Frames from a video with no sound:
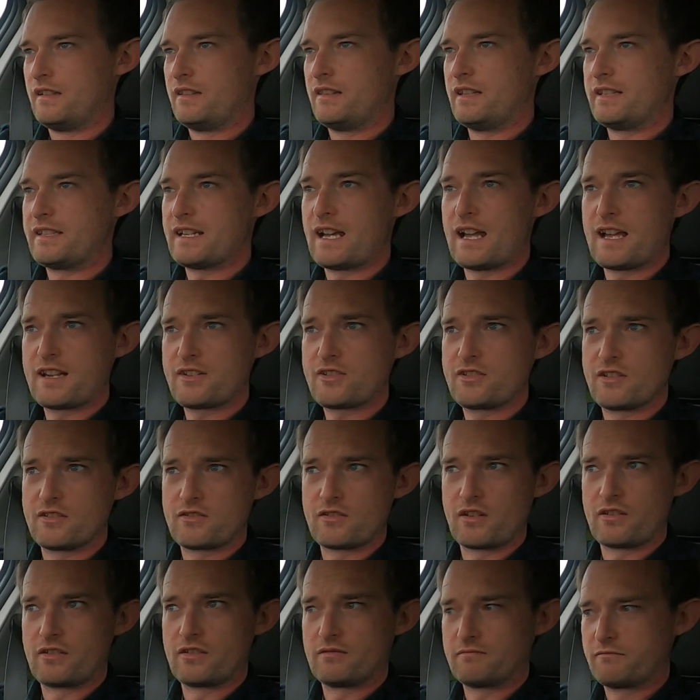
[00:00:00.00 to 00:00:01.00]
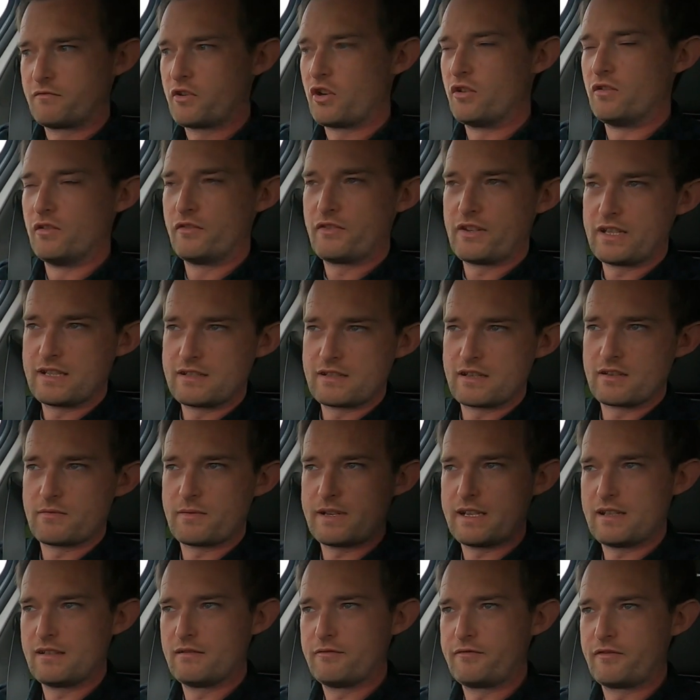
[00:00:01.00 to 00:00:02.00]
The dash does other cool things as
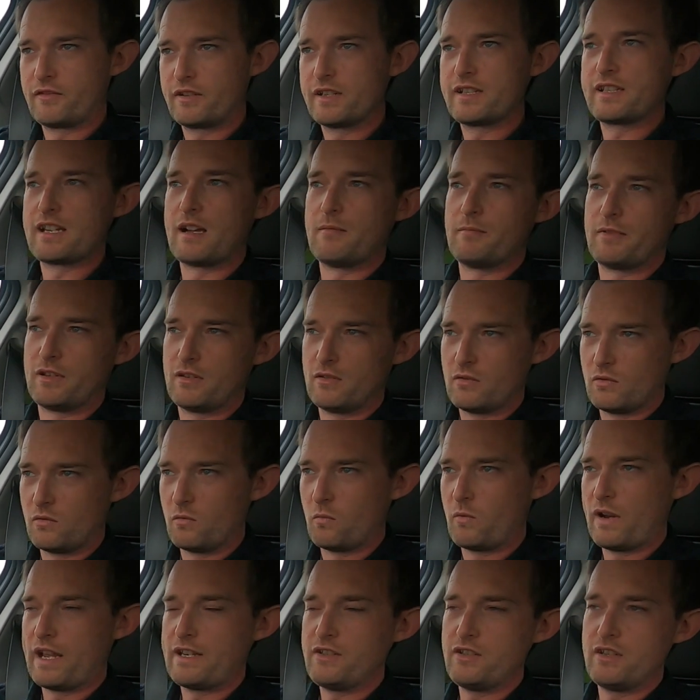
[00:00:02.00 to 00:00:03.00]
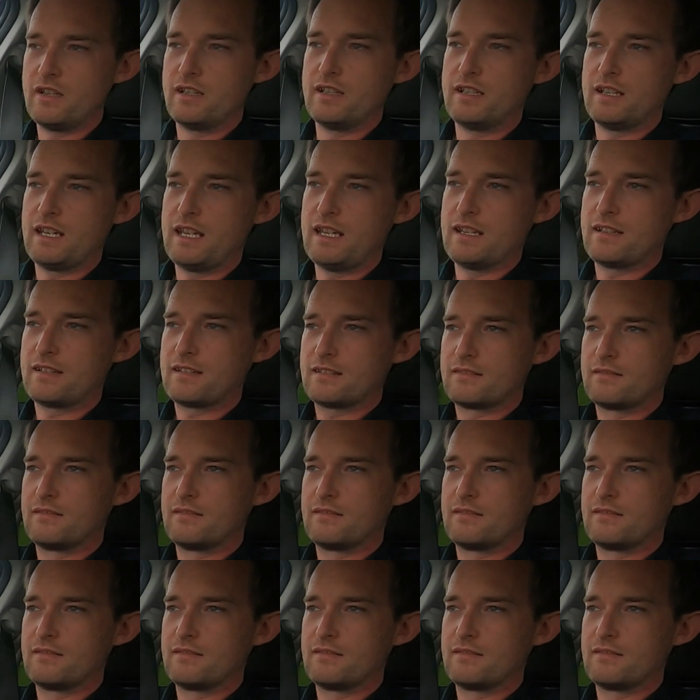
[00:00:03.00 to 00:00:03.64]
well. For example, when you indicate